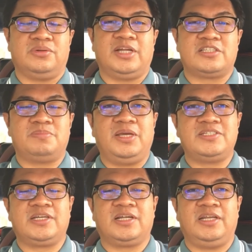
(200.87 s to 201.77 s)
So that's
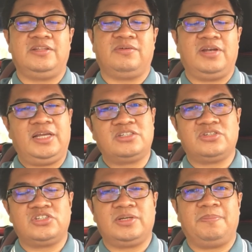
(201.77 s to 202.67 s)
basically the
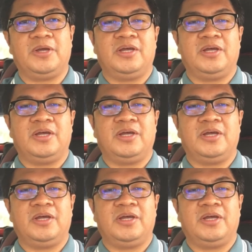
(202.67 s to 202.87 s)
relationship